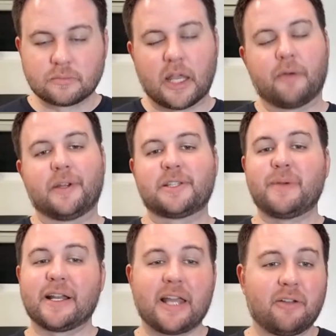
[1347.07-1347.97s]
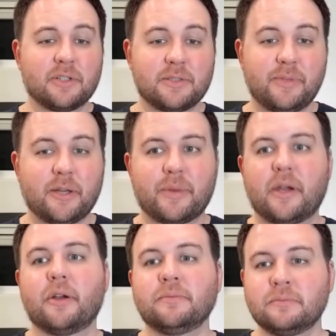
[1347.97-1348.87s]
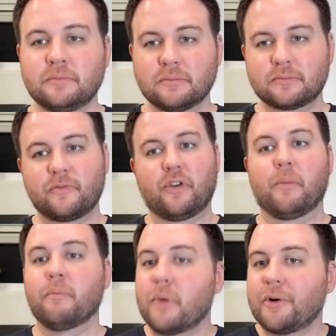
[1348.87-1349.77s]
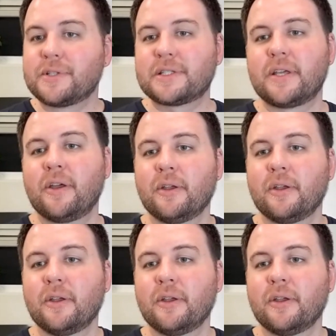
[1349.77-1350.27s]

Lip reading: I would expect Eklund to be up there for most,